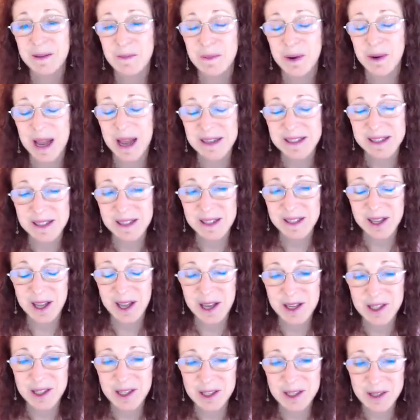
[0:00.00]
Practical
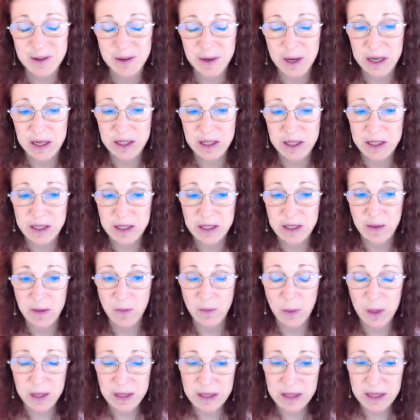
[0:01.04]
Conscious Creation
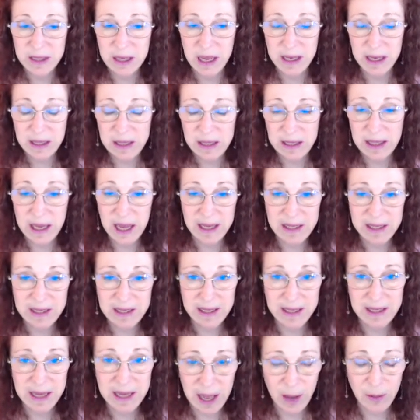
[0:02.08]
I did not
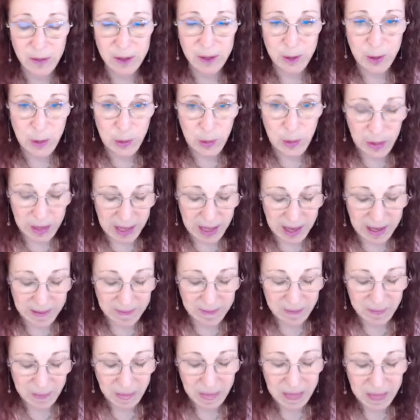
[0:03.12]
set out to create.
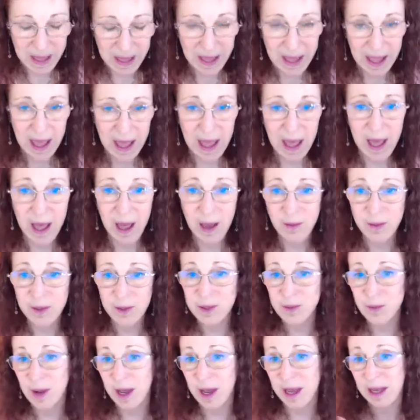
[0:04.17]
I
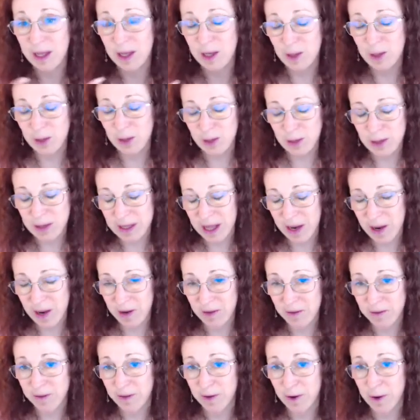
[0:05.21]
was writing a
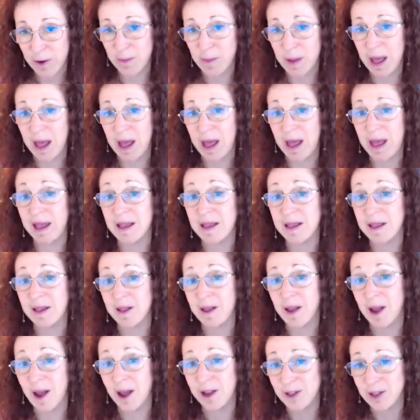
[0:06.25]
newsletter from my
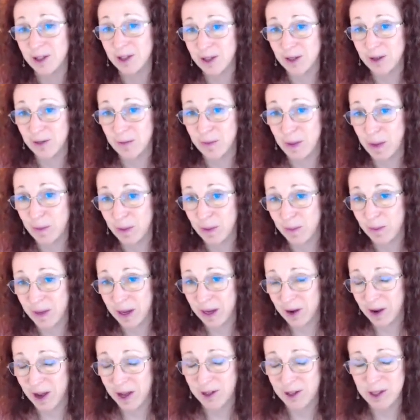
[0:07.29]

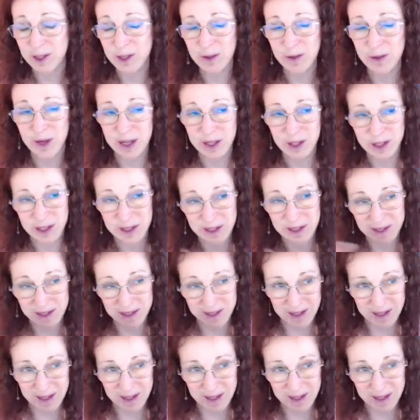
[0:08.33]
conscious creation